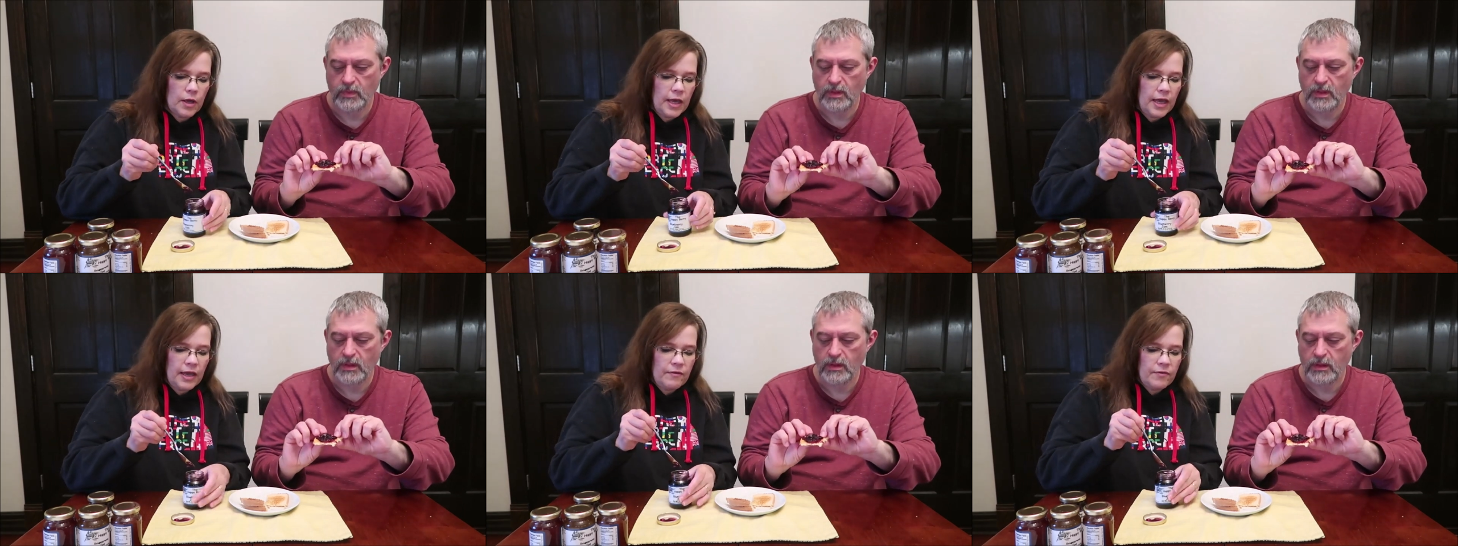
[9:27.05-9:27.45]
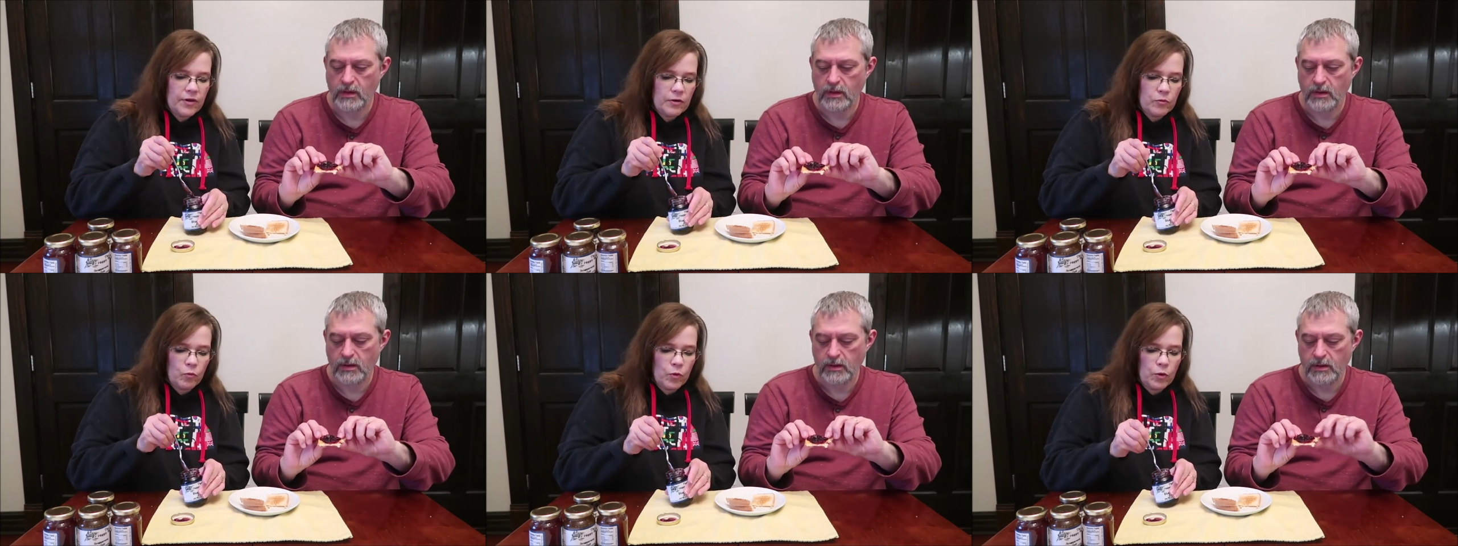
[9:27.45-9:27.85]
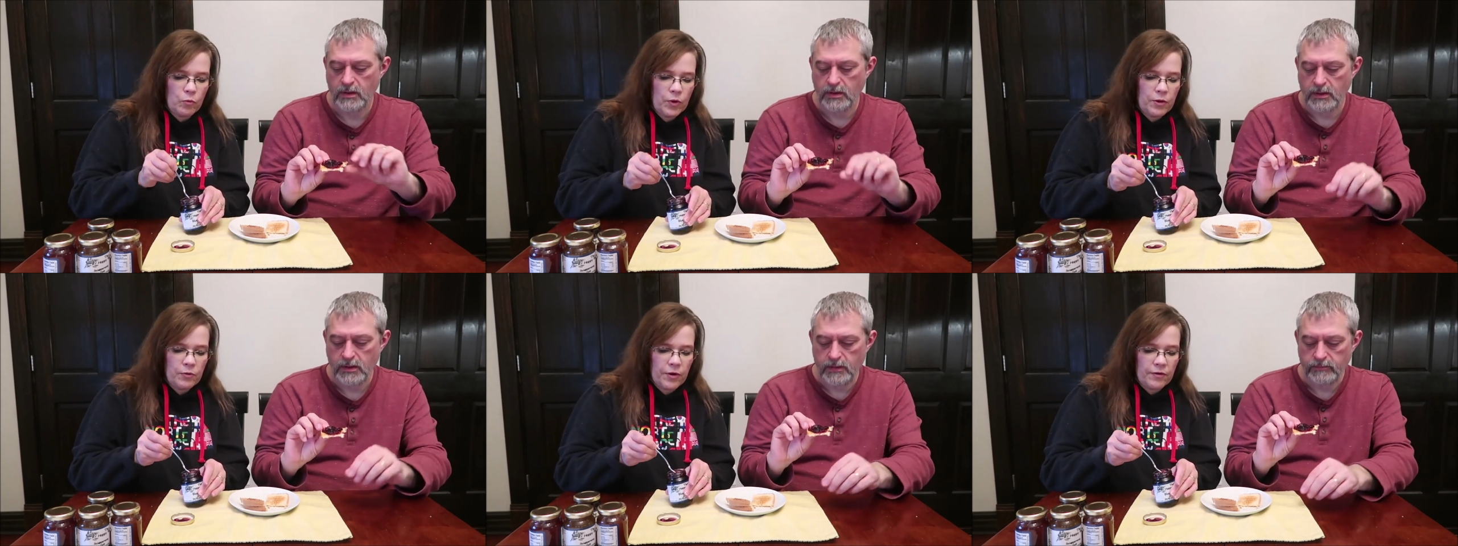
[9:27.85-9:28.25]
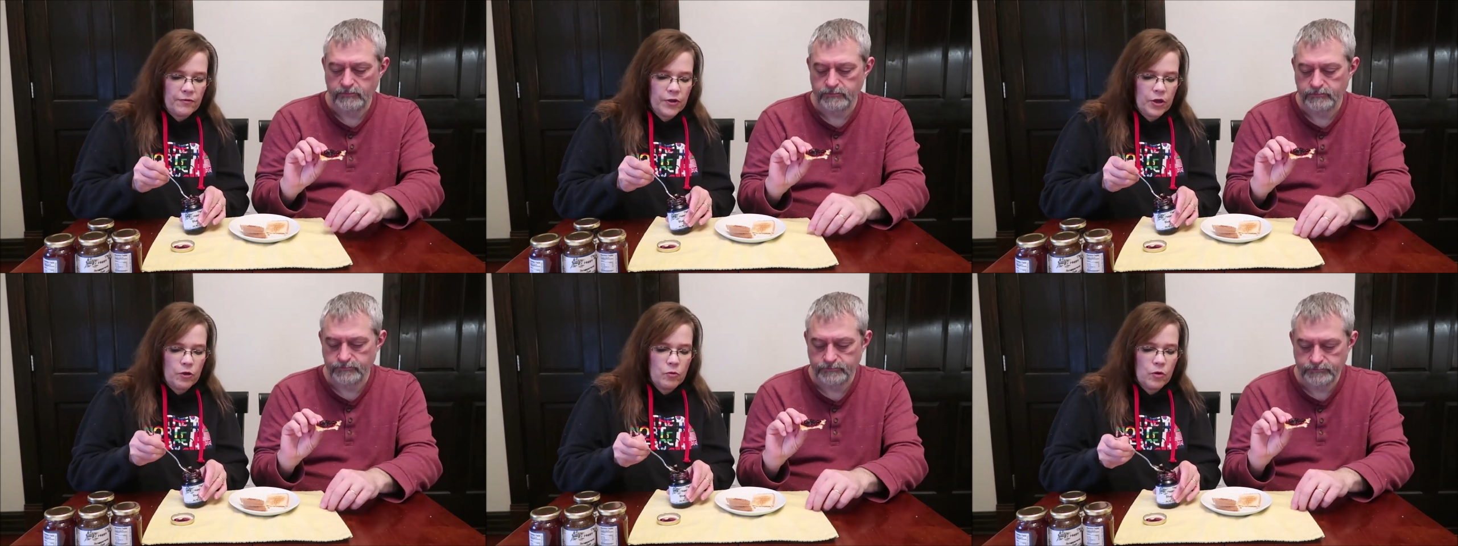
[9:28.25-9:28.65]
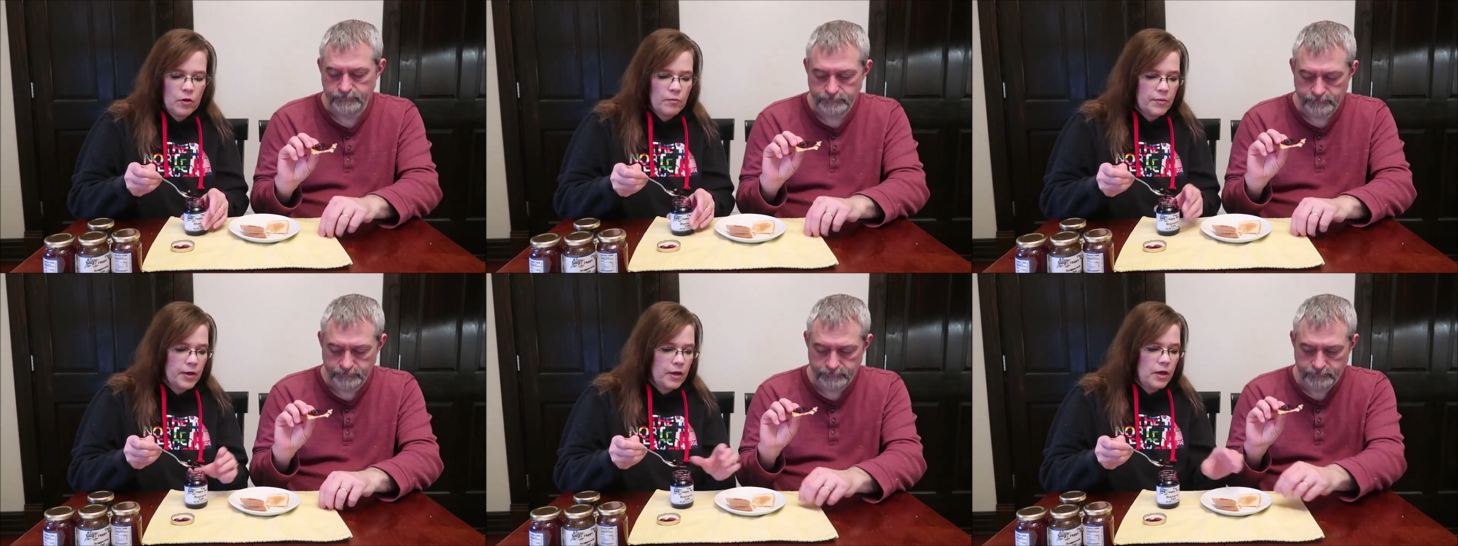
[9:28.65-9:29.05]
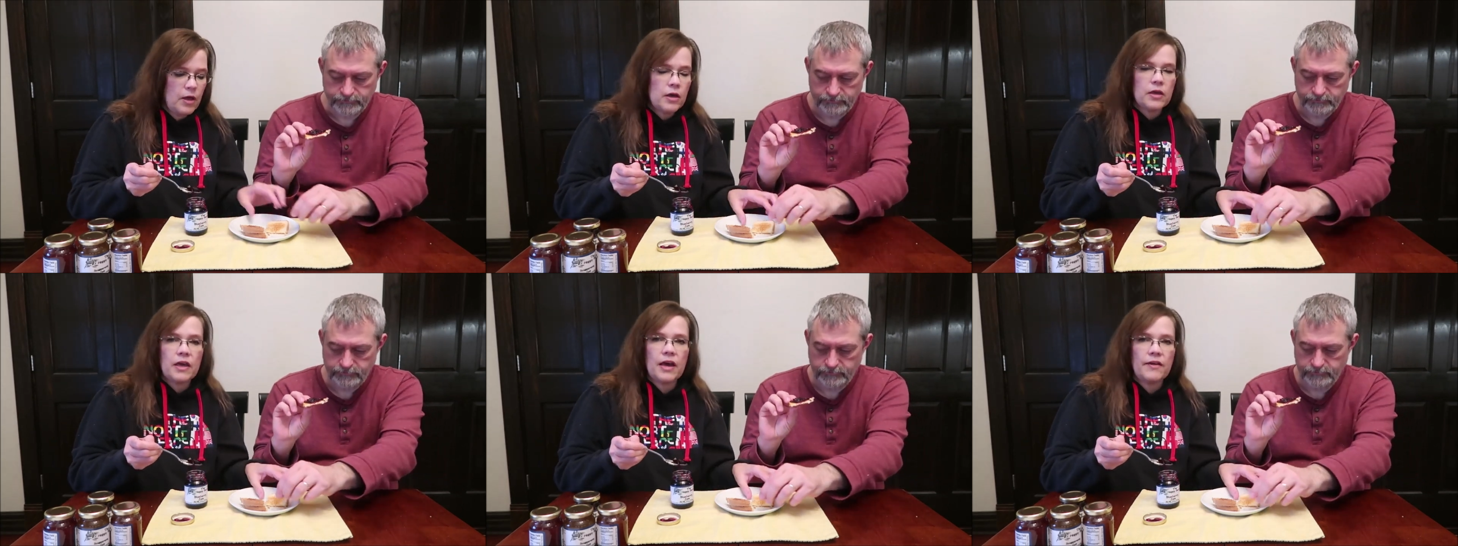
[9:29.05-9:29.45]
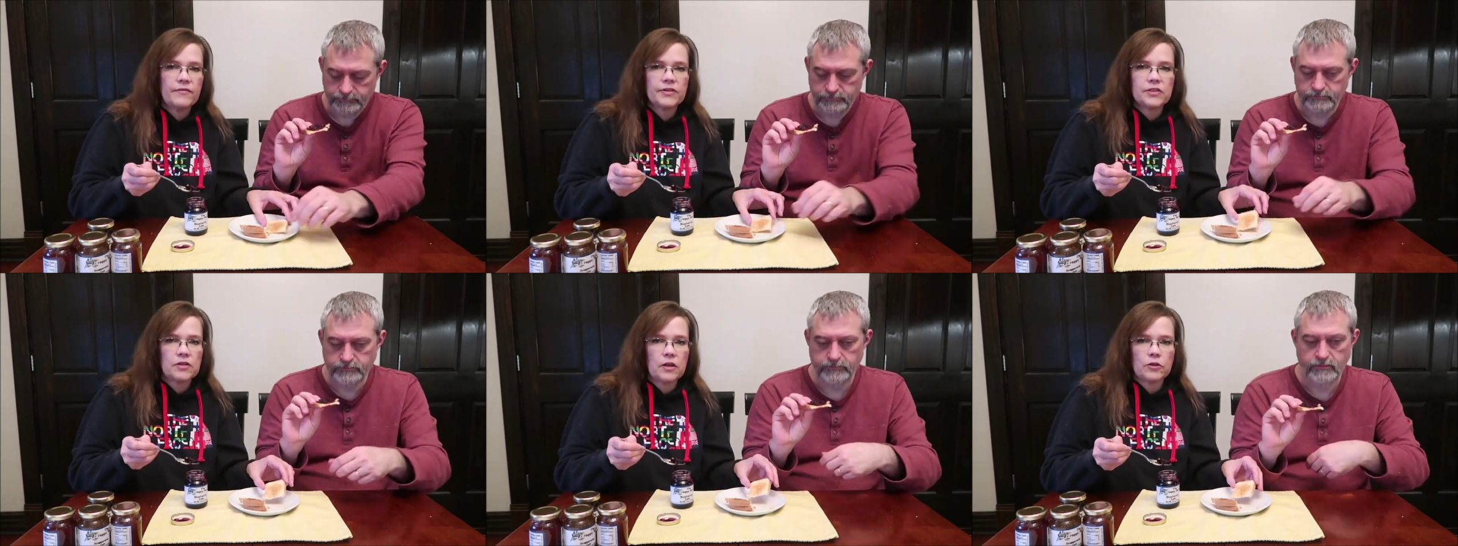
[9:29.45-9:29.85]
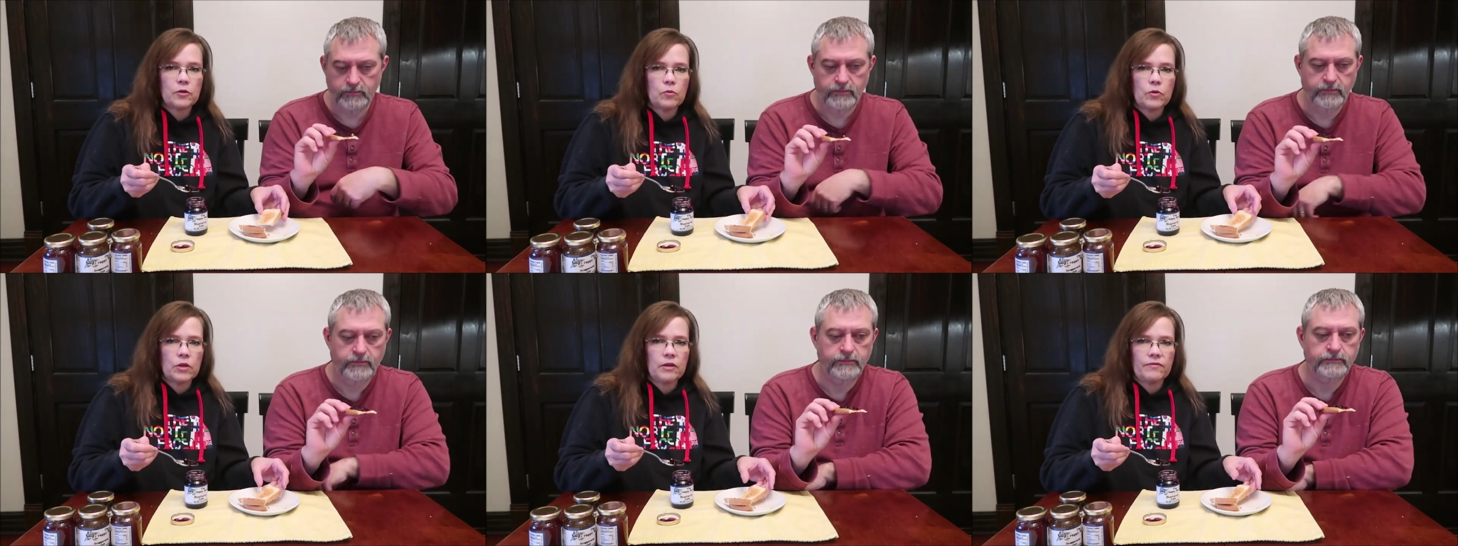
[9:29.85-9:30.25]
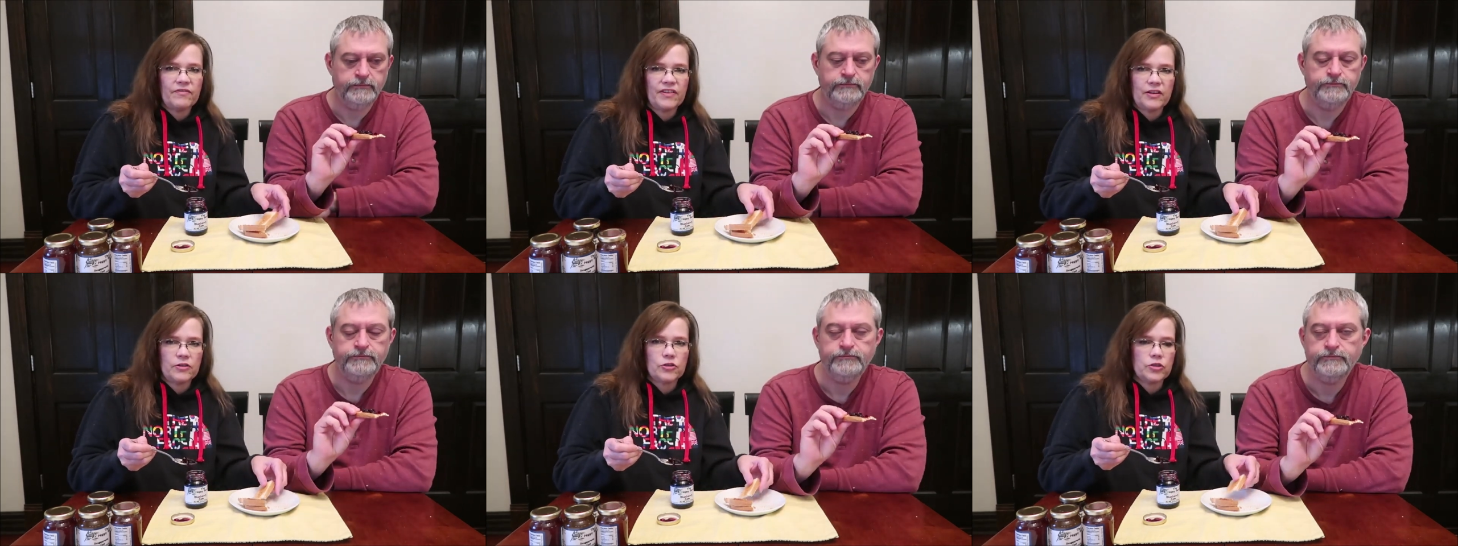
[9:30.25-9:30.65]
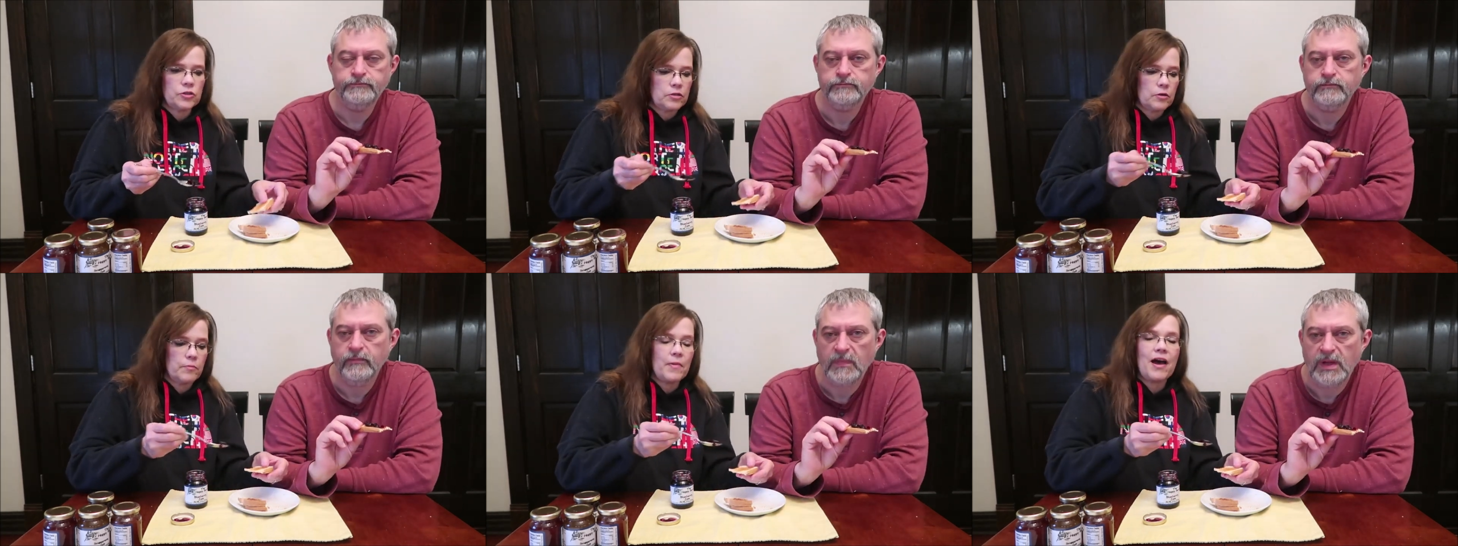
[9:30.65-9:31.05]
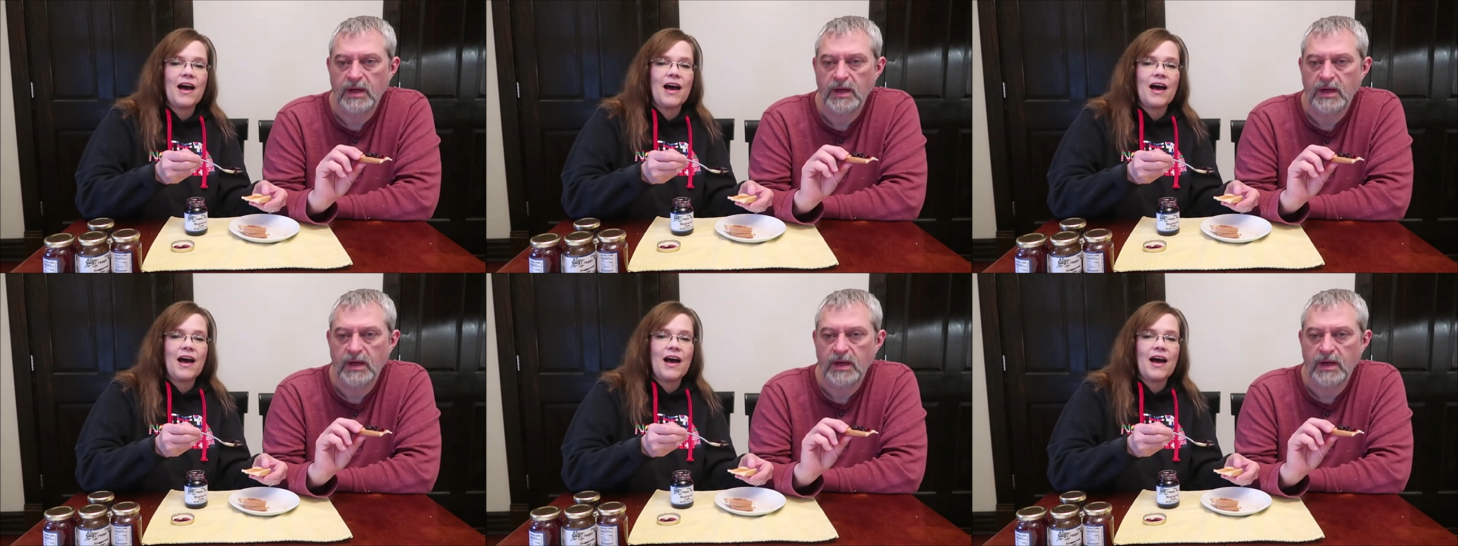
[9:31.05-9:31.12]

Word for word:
Speaker 1: even when we review them, Kevin's not the one that finishes them.